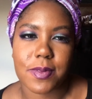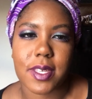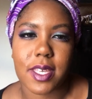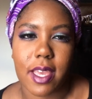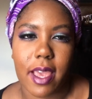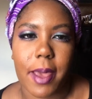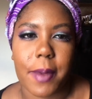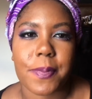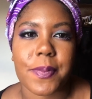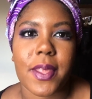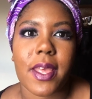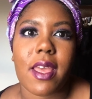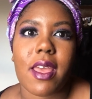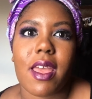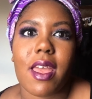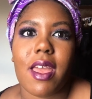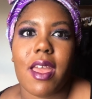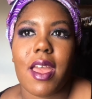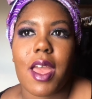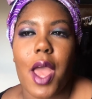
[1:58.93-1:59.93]
yeah.
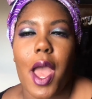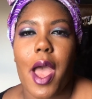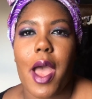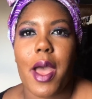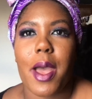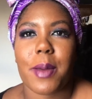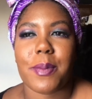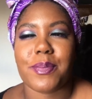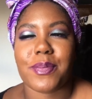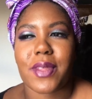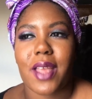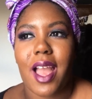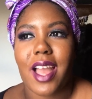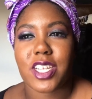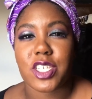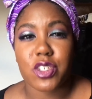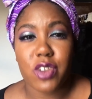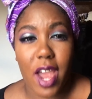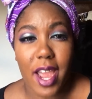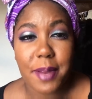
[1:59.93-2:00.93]
I
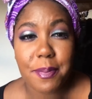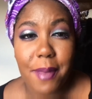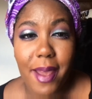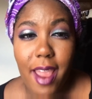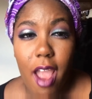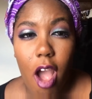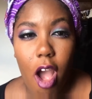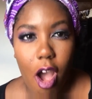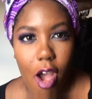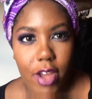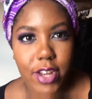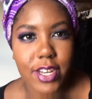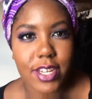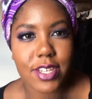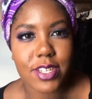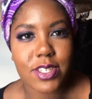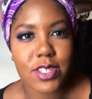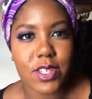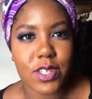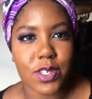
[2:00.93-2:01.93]
tried my
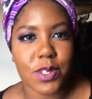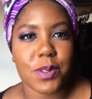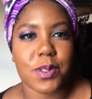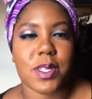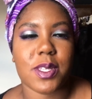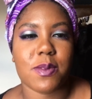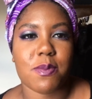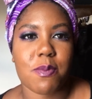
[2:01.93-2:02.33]
hardest to use as